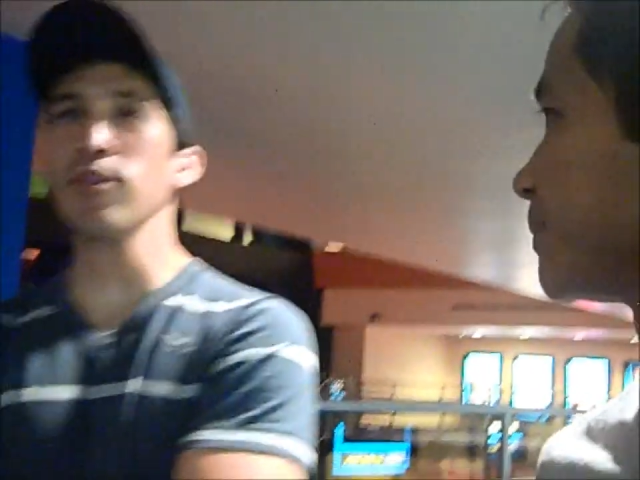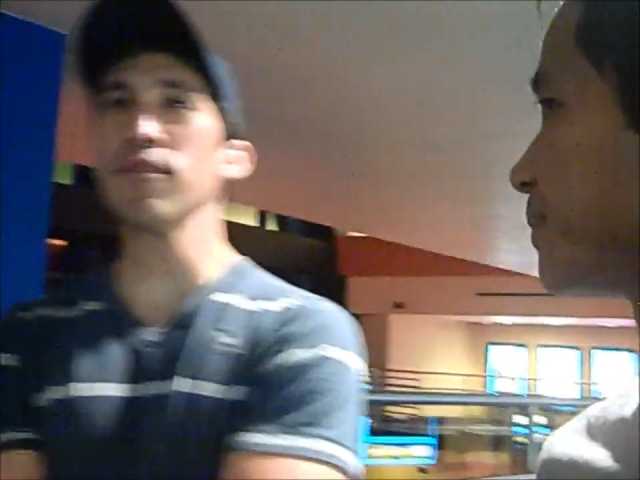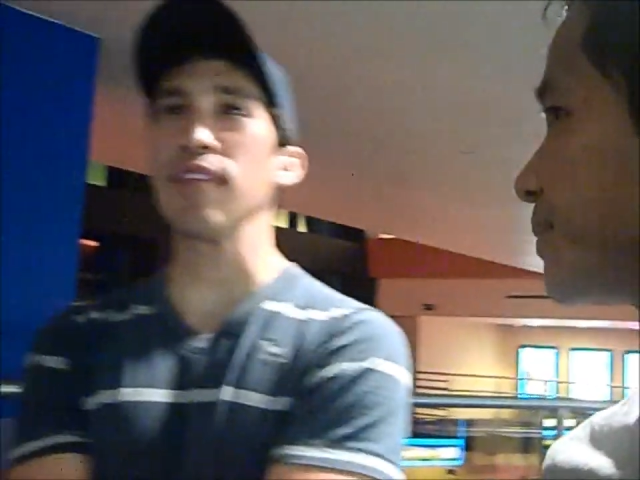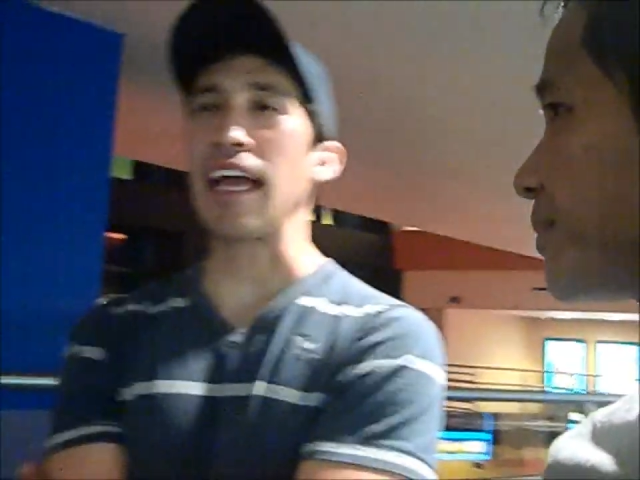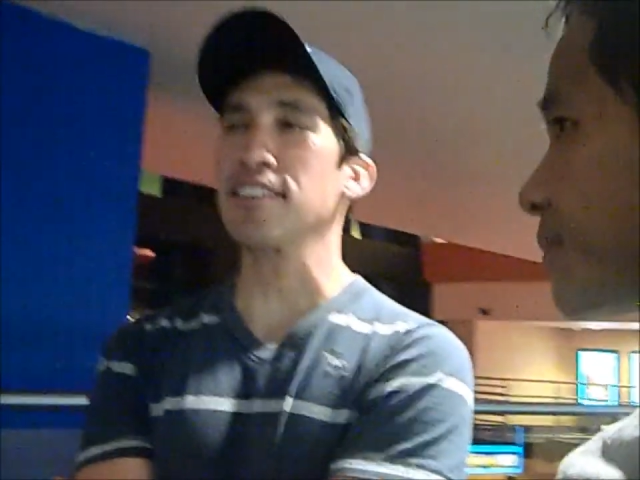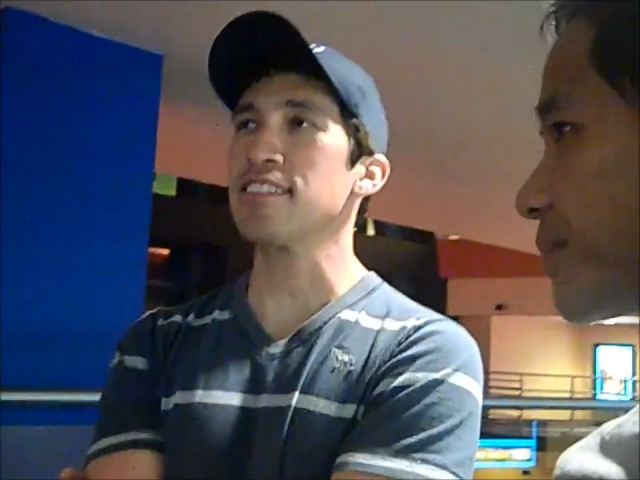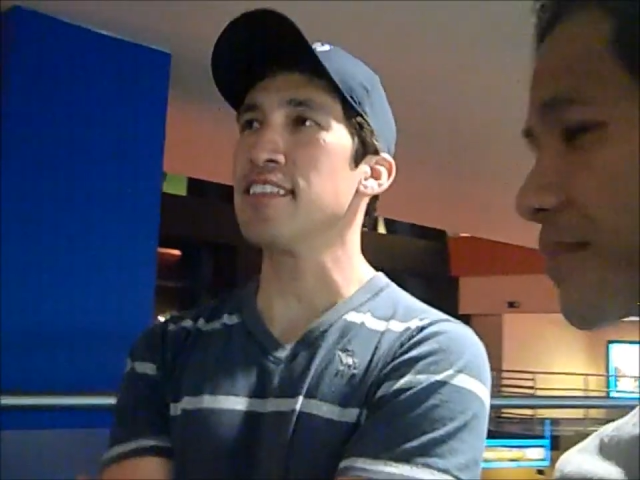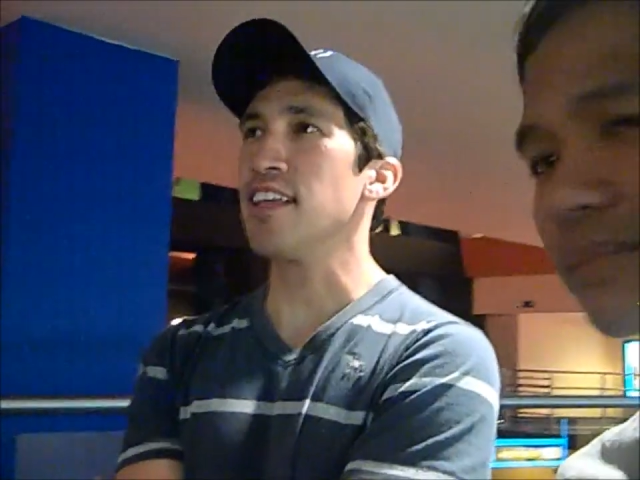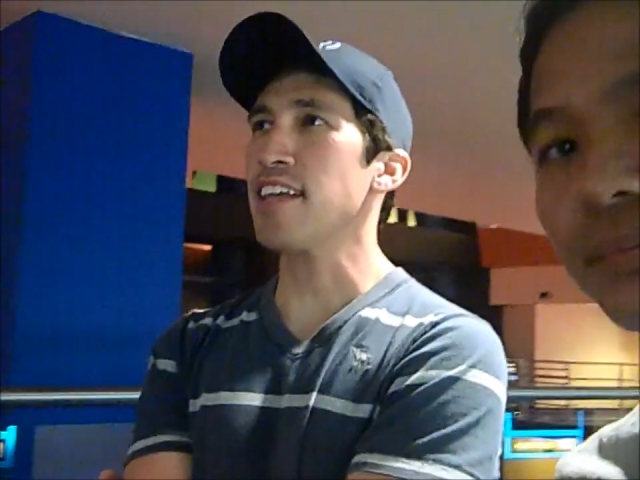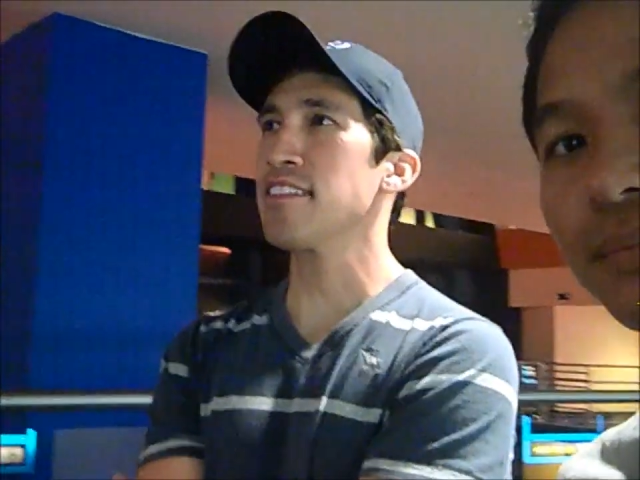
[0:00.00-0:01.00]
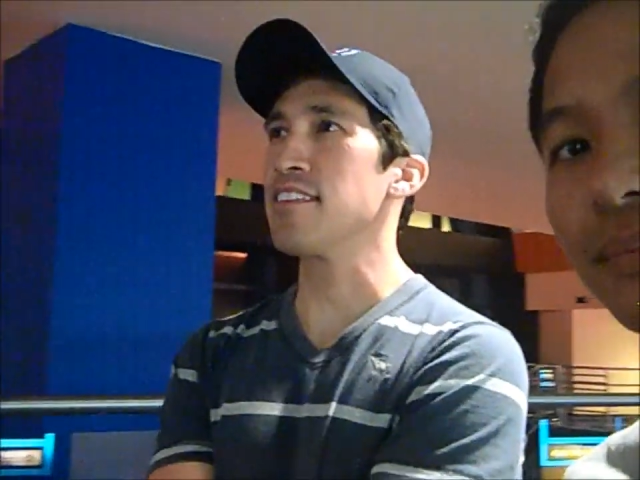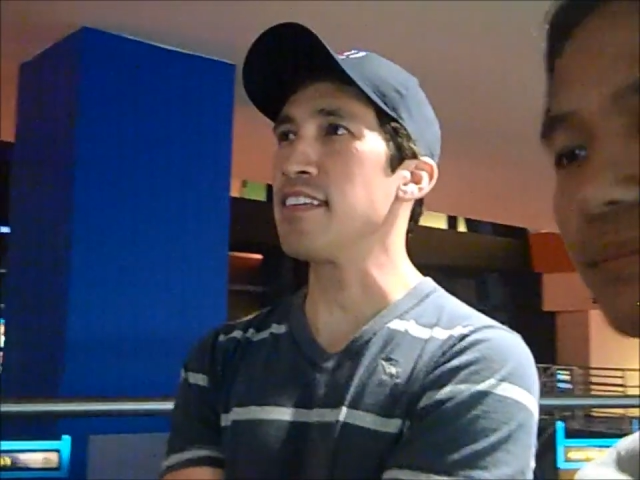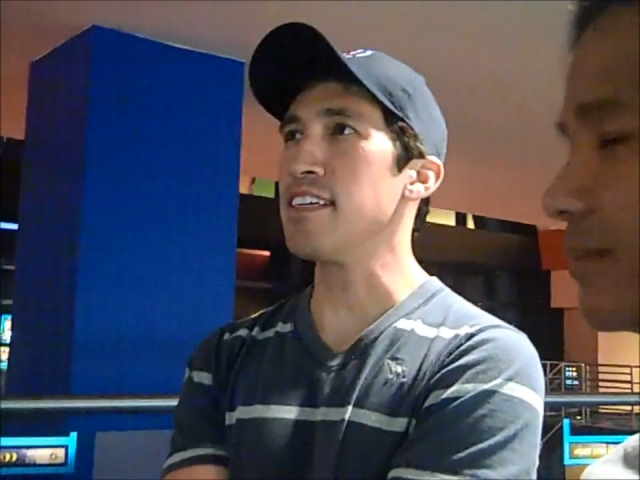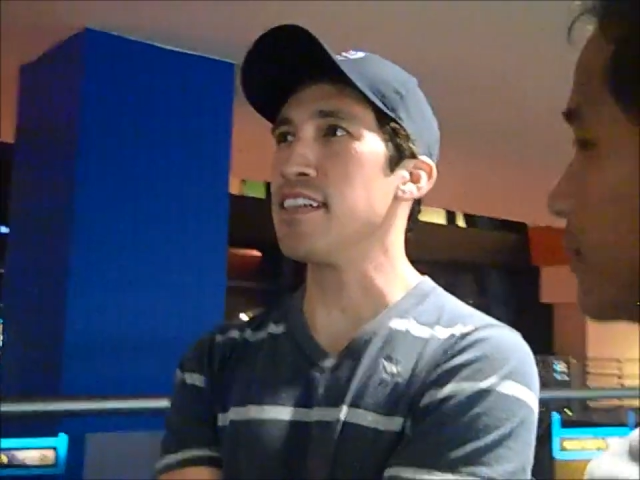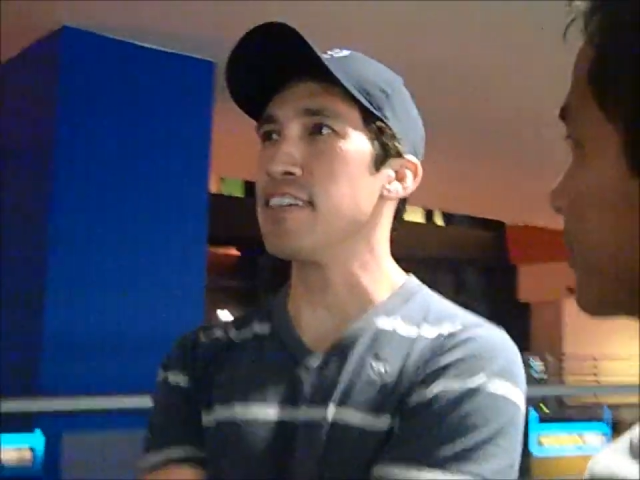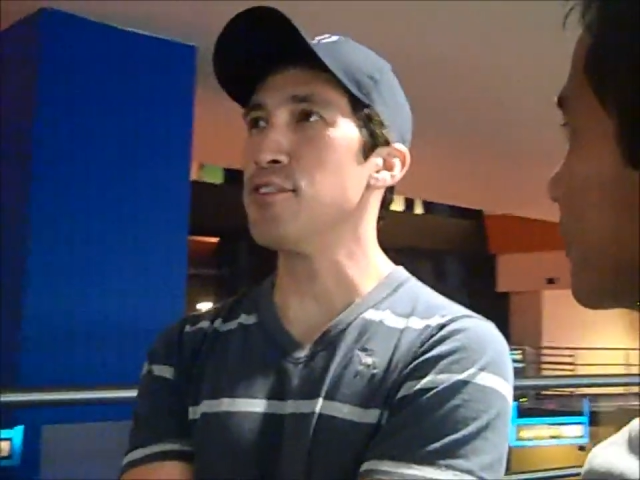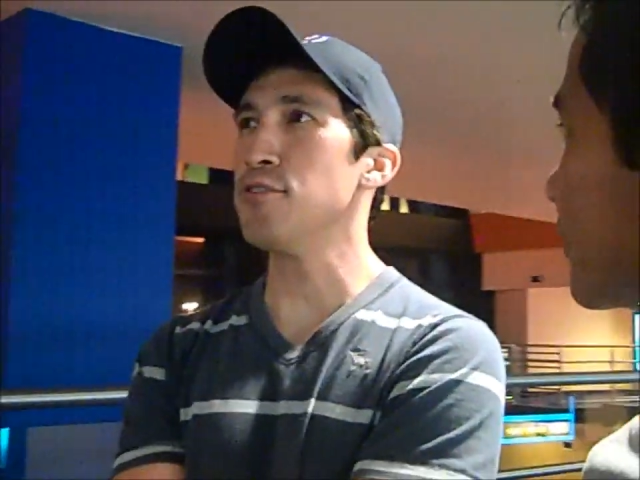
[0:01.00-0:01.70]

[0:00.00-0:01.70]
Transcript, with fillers: have actually liked the uh,